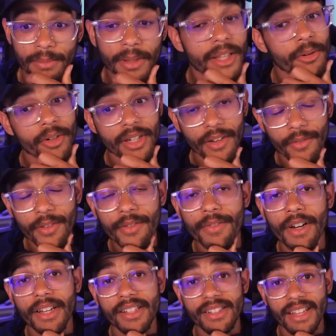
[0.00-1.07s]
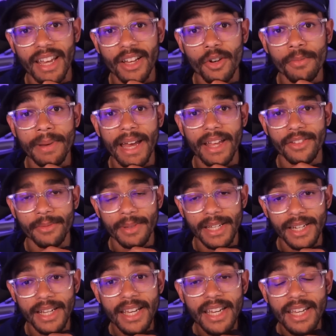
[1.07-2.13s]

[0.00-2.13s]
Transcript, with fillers: but they were definitely fucking psychopaths, man.